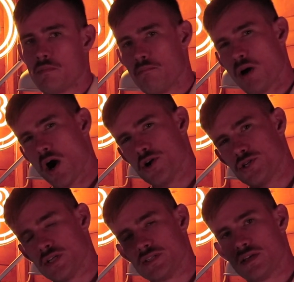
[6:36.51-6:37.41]

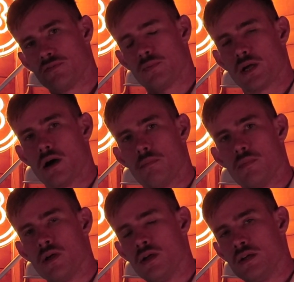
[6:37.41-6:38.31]
Margins have
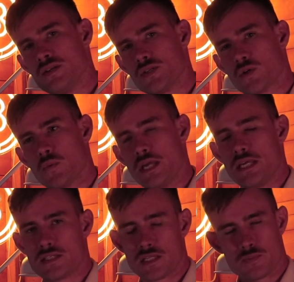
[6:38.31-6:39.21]
become
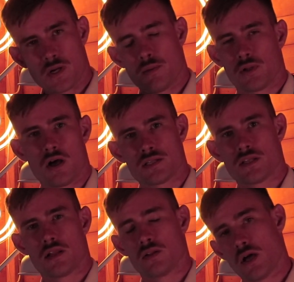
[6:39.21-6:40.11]
squeezed. It's become a
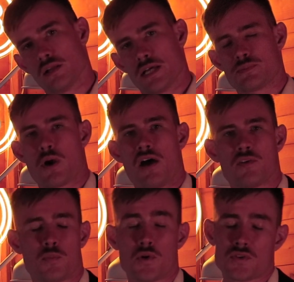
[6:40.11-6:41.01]
lot less
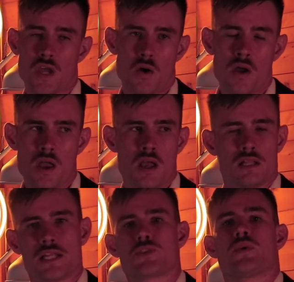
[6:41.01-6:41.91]
profitable. So
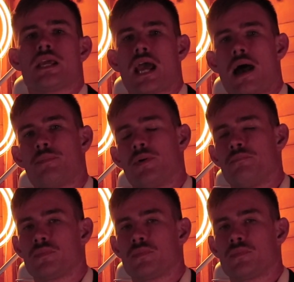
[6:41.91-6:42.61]
let's recap.